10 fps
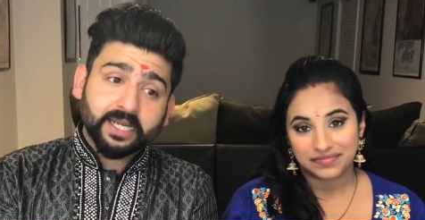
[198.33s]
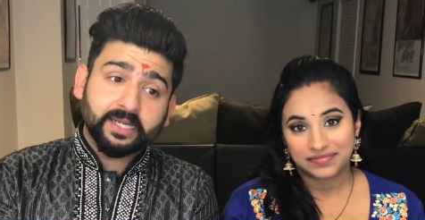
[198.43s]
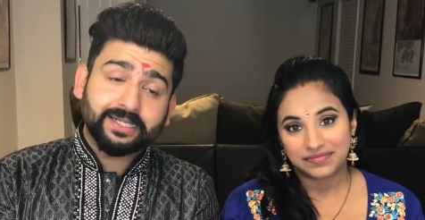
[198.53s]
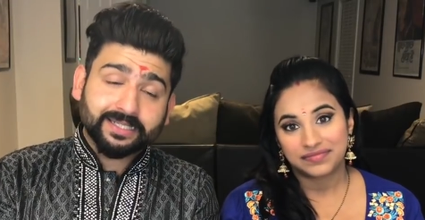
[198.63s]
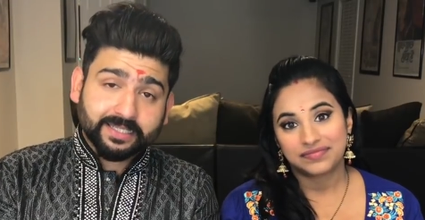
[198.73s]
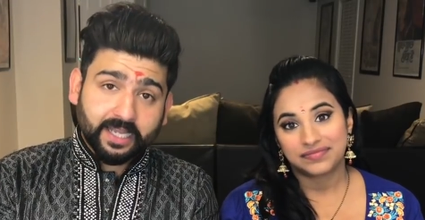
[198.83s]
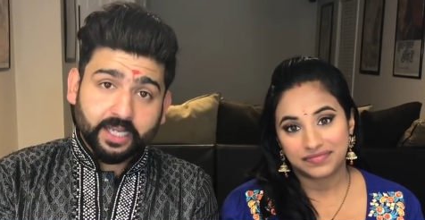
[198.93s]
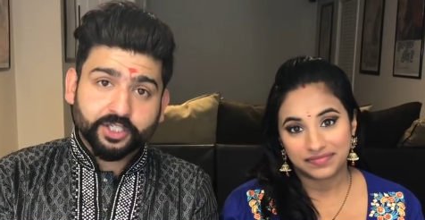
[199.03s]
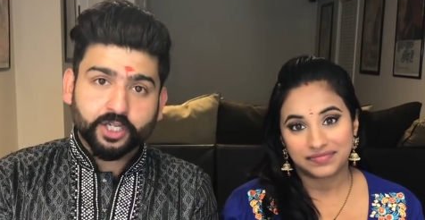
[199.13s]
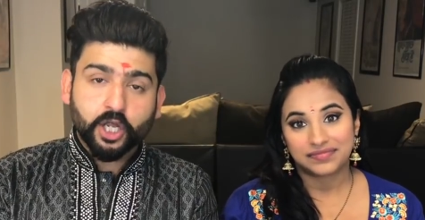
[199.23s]
Speaker 1: it
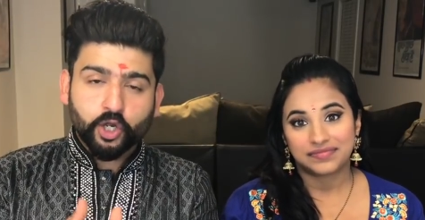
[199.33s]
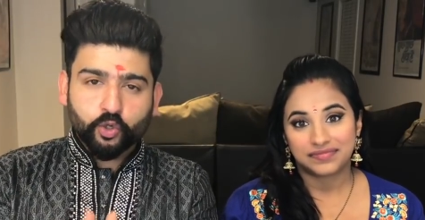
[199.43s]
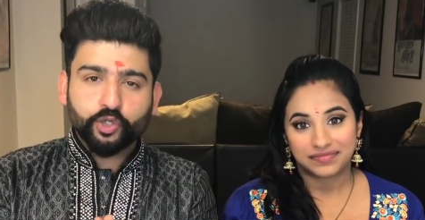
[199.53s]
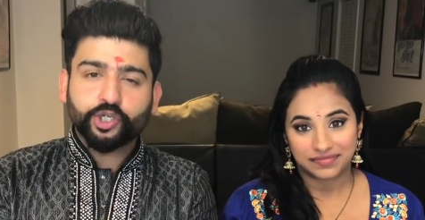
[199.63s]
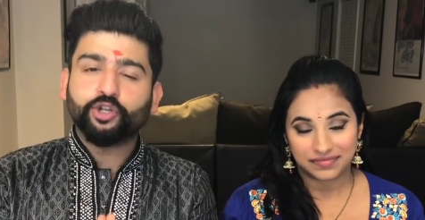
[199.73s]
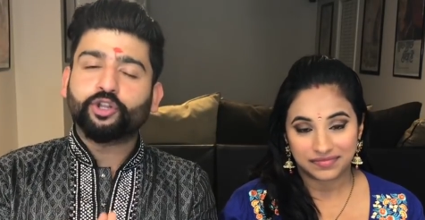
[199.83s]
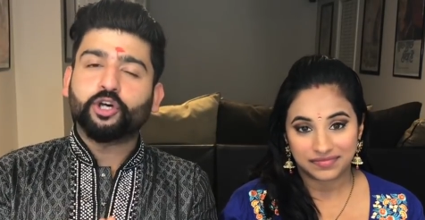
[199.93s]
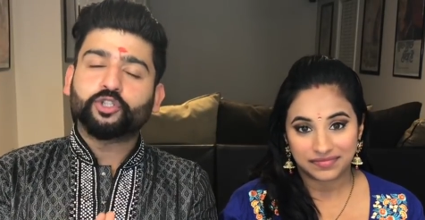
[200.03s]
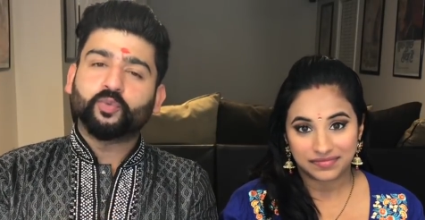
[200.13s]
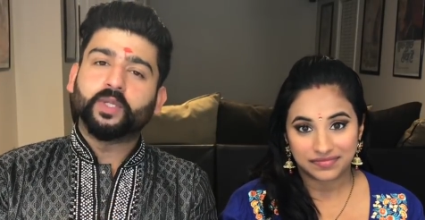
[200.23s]
sketch do share your
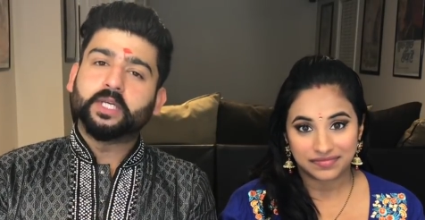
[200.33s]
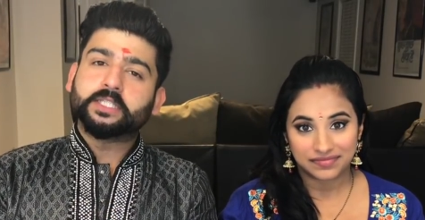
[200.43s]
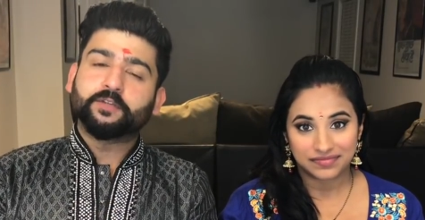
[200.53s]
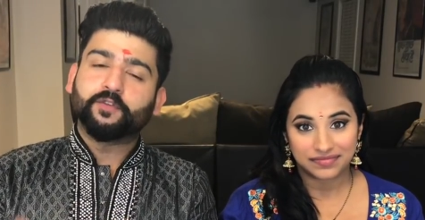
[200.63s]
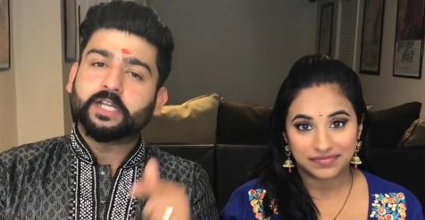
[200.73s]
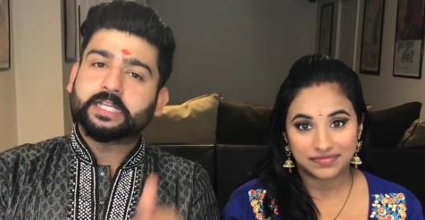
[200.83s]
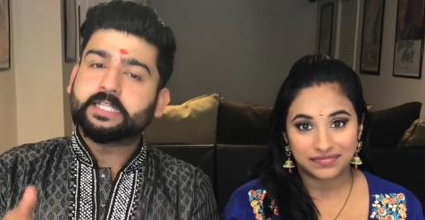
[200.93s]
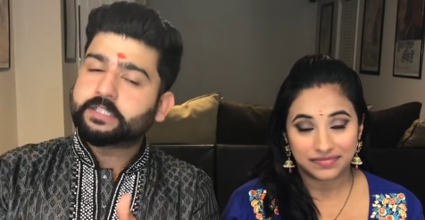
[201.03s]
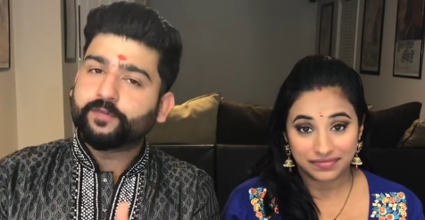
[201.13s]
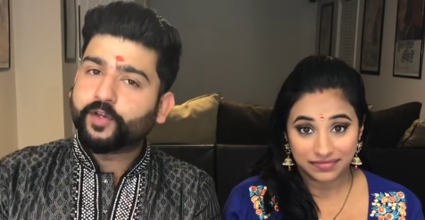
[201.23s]
thoughts with us if you like
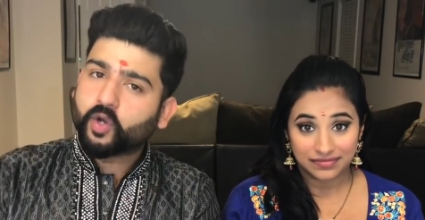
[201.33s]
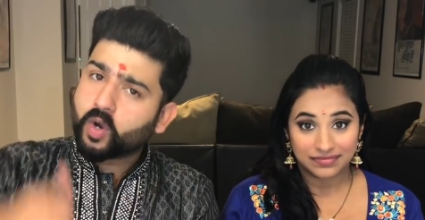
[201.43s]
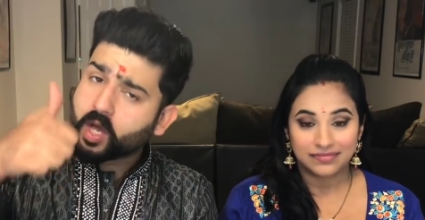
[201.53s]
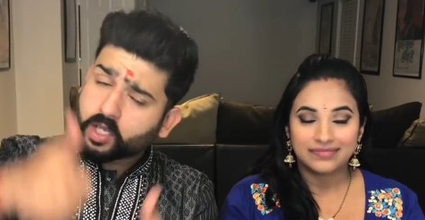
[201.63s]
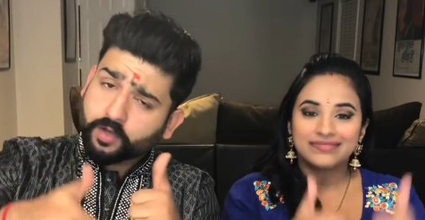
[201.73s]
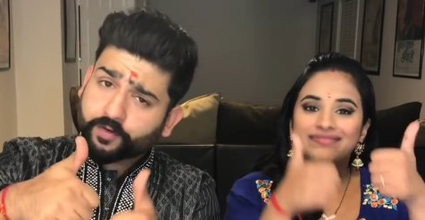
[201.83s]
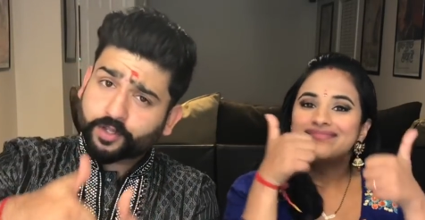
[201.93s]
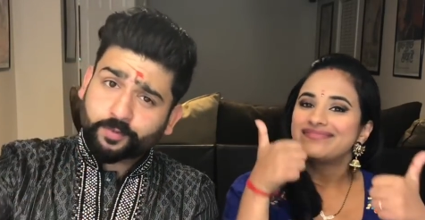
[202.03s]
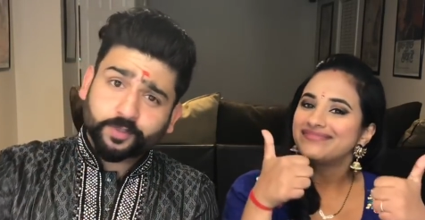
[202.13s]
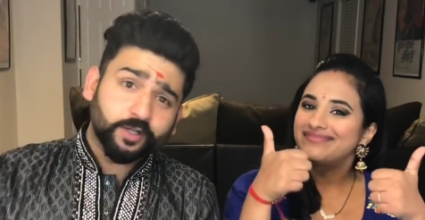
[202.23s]
this video give it a
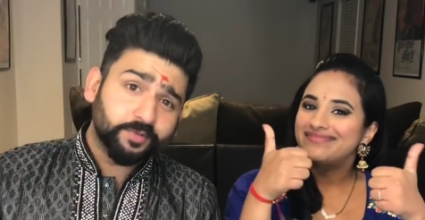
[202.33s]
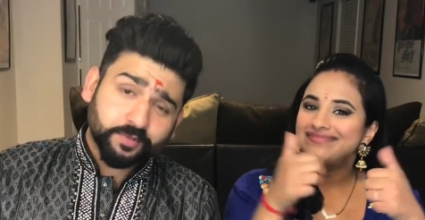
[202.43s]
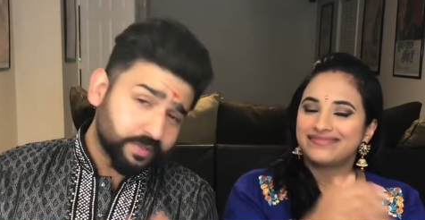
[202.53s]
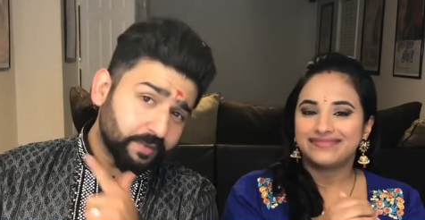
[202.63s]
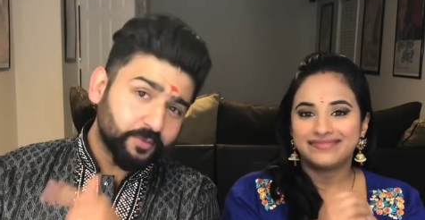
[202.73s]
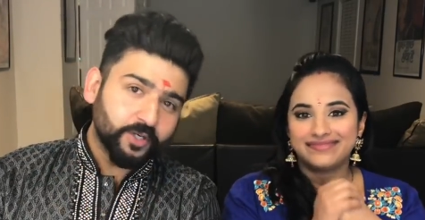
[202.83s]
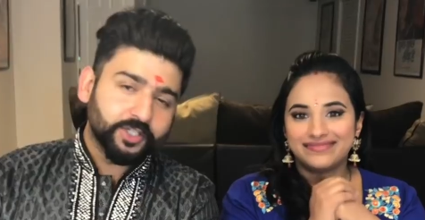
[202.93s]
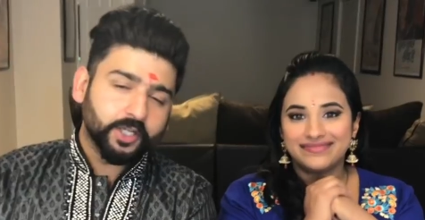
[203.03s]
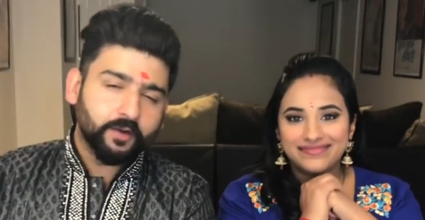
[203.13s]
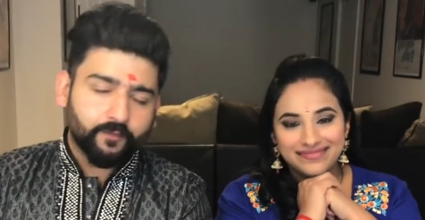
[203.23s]
thumbs up subscribe to our
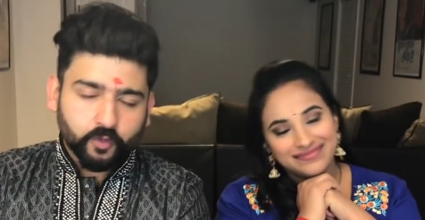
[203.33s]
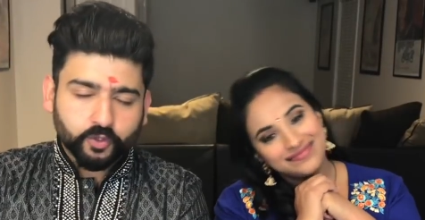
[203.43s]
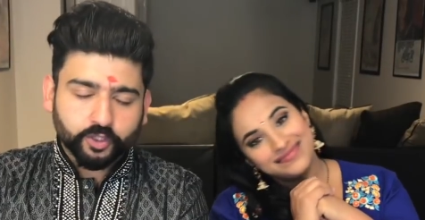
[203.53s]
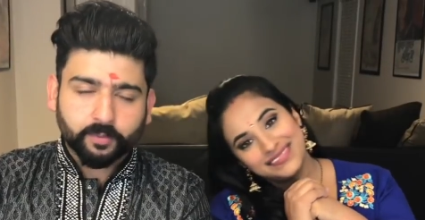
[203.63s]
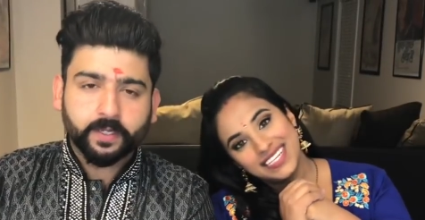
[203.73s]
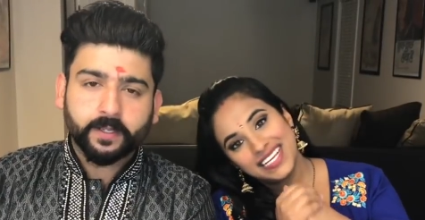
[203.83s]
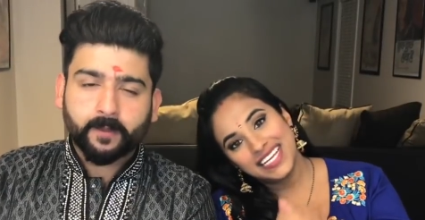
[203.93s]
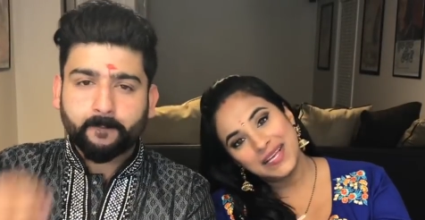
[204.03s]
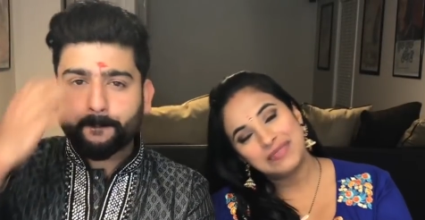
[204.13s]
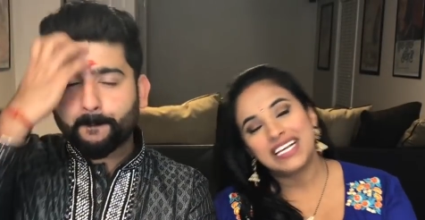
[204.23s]
channel for social media
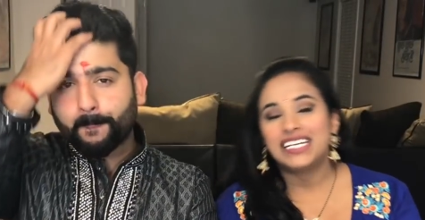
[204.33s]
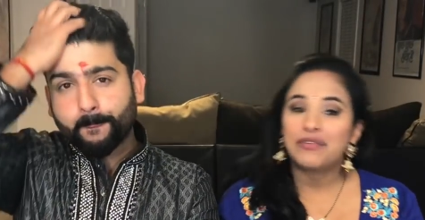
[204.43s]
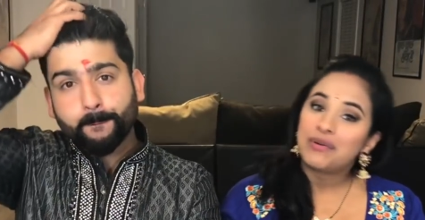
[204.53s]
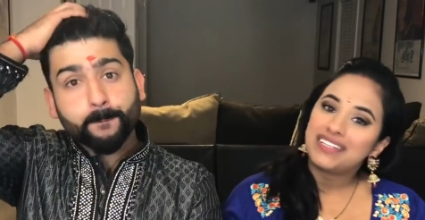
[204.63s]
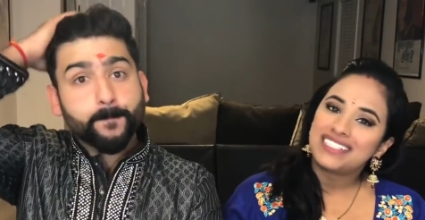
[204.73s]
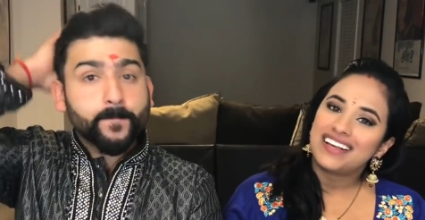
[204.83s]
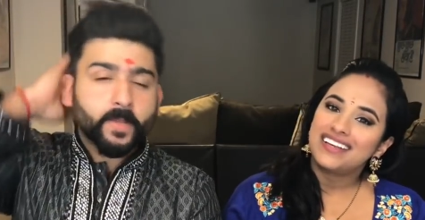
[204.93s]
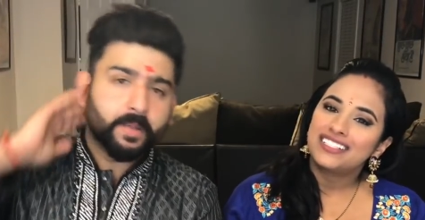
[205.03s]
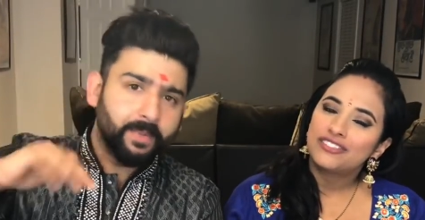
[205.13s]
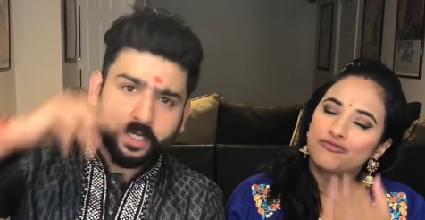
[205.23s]
keep
Speaker 2: sending requests guys
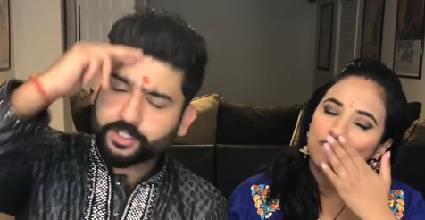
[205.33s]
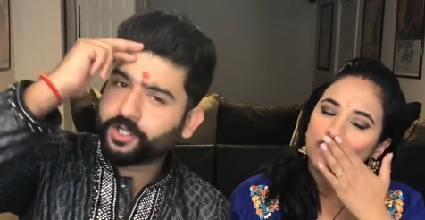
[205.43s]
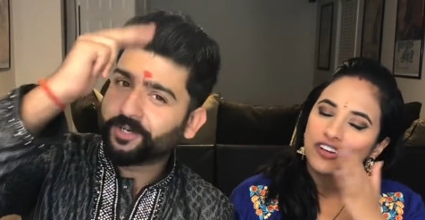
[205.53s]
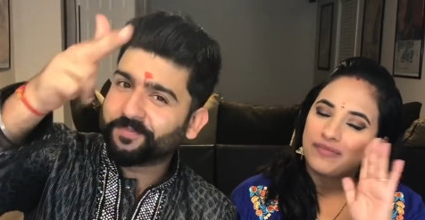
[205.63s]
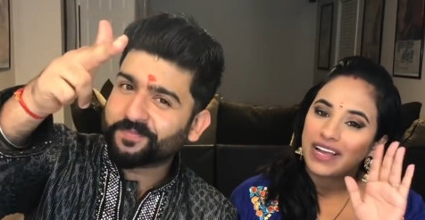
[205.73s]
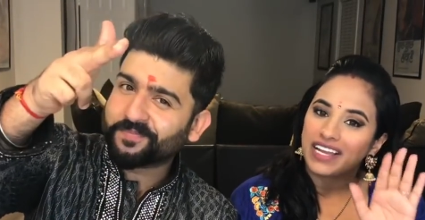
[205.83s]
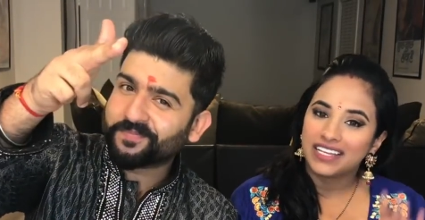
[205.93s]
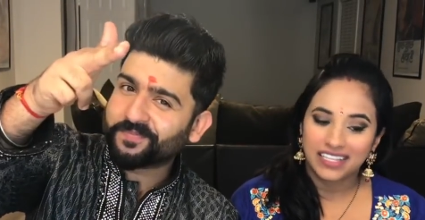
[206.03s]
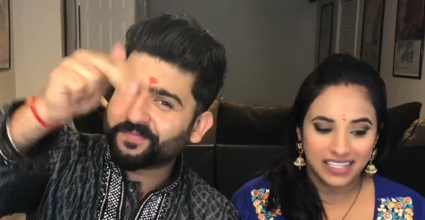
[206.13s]
bye guys take care bye